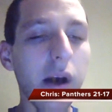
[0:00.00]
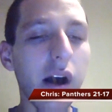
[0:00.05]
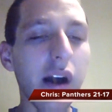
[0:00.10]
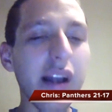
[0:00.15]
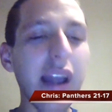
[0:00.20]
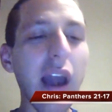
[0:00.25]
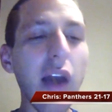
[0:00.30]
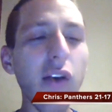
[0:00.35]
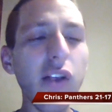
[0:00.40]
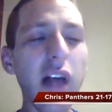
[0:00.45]

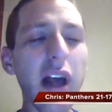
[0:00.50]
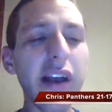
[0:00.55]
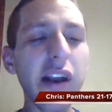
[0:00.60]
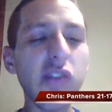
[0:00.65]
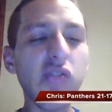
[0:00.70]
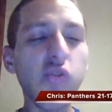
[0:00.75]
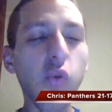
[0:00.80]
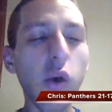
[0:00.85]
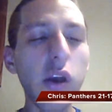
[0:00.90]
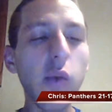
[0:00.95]
Carolina
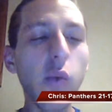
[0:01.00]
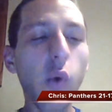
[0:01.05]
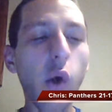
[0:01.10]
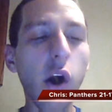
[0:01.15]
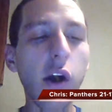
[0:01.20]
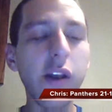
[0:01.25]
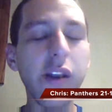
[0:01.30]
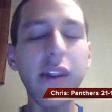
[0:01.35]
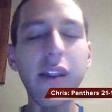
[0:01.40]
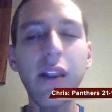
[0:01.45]

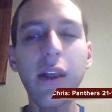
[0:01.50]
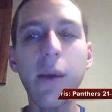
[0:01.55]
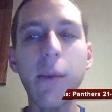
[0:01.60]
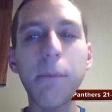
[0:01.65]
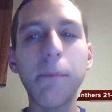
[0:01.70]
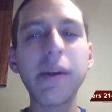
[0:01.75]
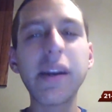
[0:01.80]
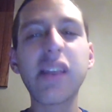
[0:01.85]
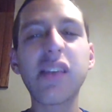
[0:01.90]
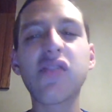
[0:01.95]
21,
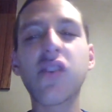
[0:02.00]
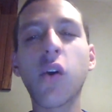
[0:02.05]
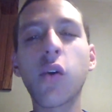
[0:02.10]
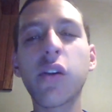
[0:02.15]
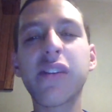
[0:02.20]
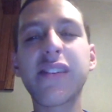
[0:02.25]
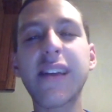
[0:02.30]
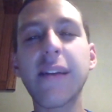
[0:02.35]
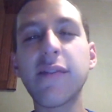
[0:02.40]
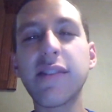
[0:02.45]

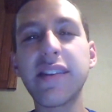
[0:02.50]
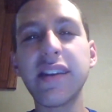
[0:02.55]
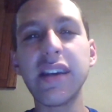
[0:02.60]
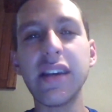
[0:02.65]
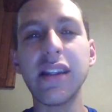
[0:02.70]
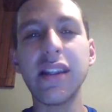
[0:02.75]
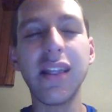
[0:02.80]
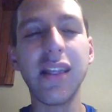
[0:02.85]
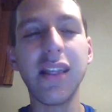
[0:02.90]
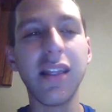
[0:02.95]
Minnesota 17.